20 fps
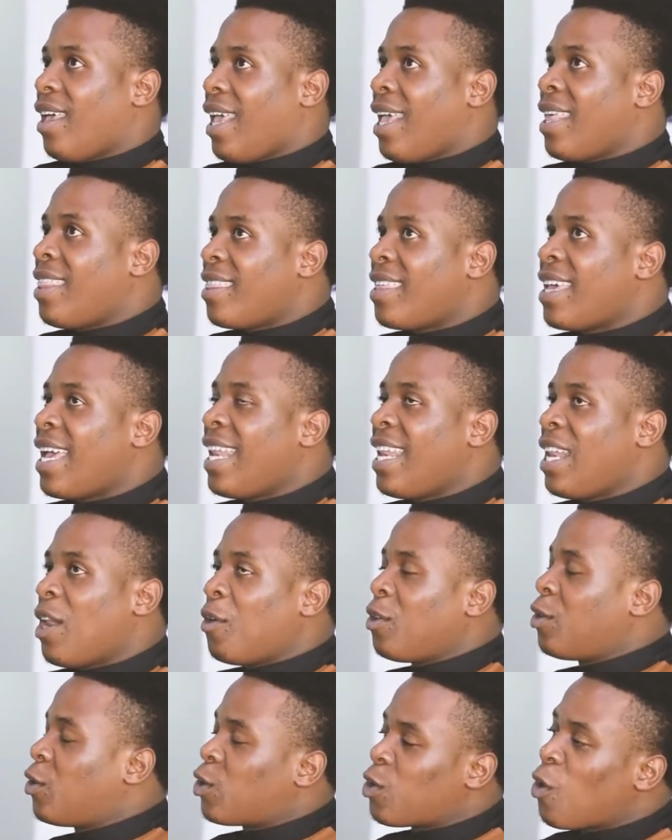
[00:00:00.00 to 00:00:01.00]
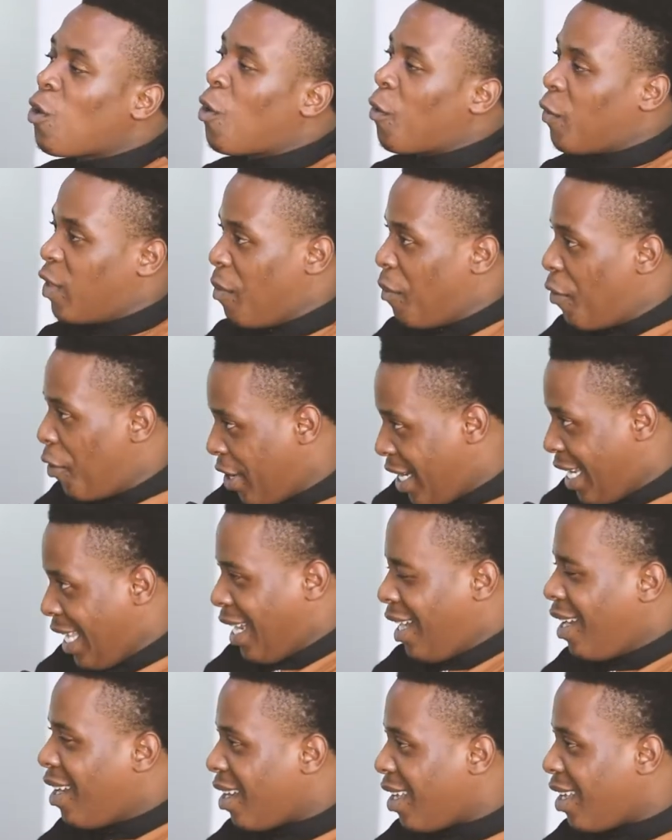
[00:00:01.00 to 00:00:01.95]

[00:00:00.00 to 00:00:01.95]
And then to talk of the model,